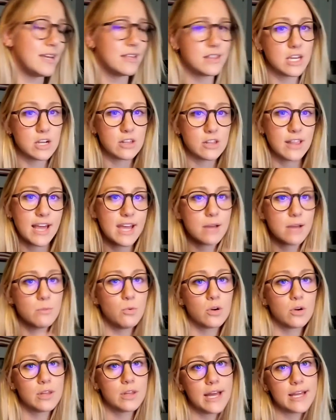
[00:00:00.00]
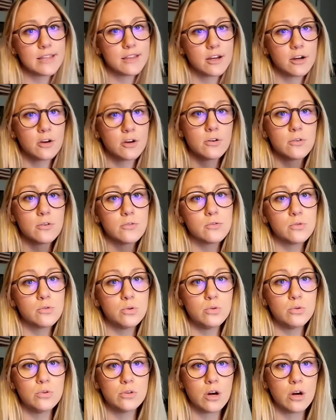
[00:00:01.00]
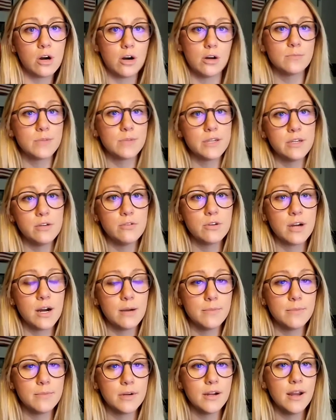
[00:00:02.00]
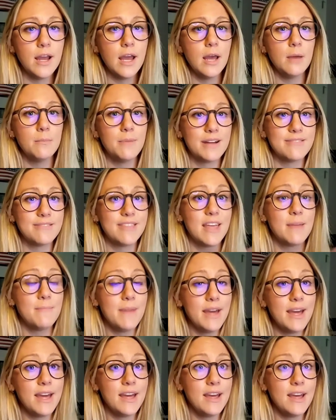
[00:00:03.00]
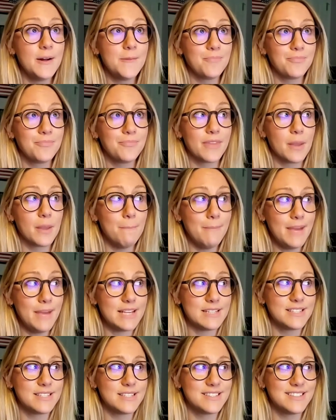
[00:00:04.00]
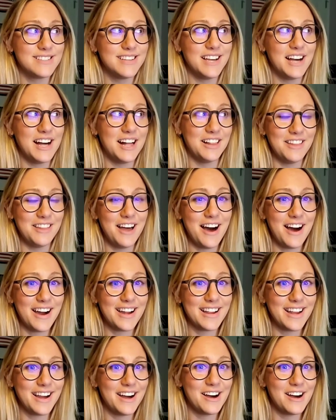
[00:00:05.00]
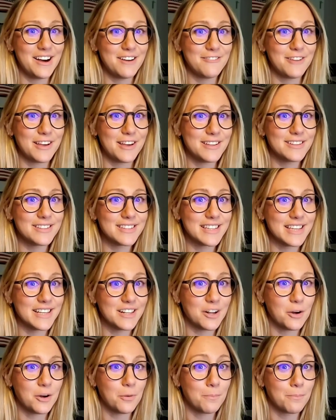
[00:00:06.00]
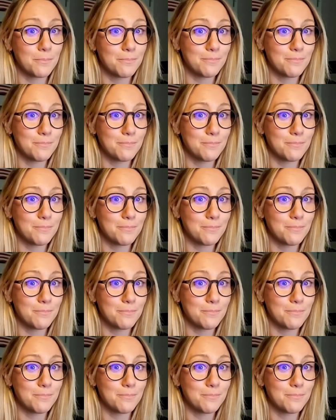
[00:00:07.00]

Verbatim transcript: They're like more like the cool, calm cucumber, but they may miss a lot of, you know,